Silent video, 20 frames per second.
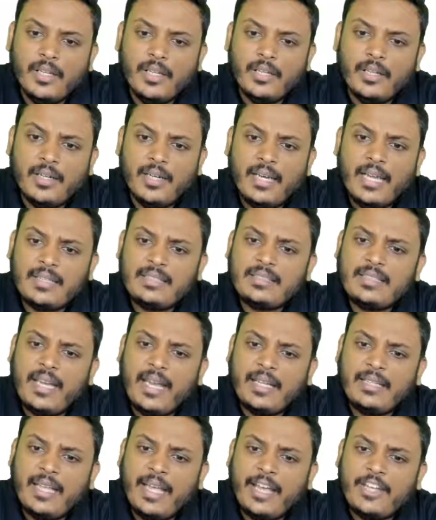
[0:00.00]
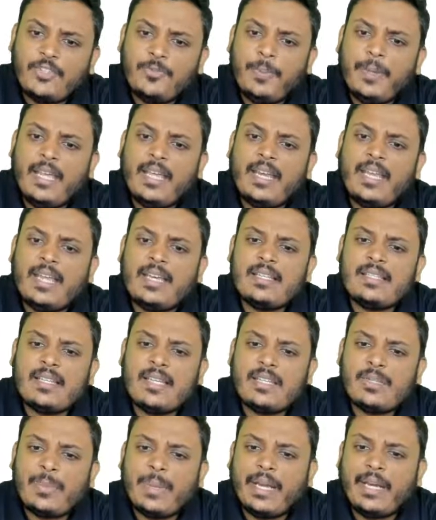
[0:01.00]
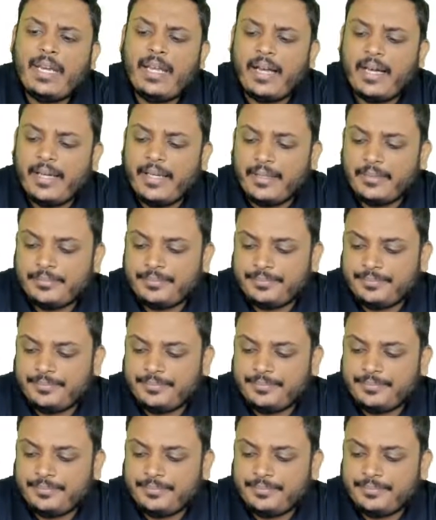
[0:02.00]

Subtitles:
Let's take the experience is very high.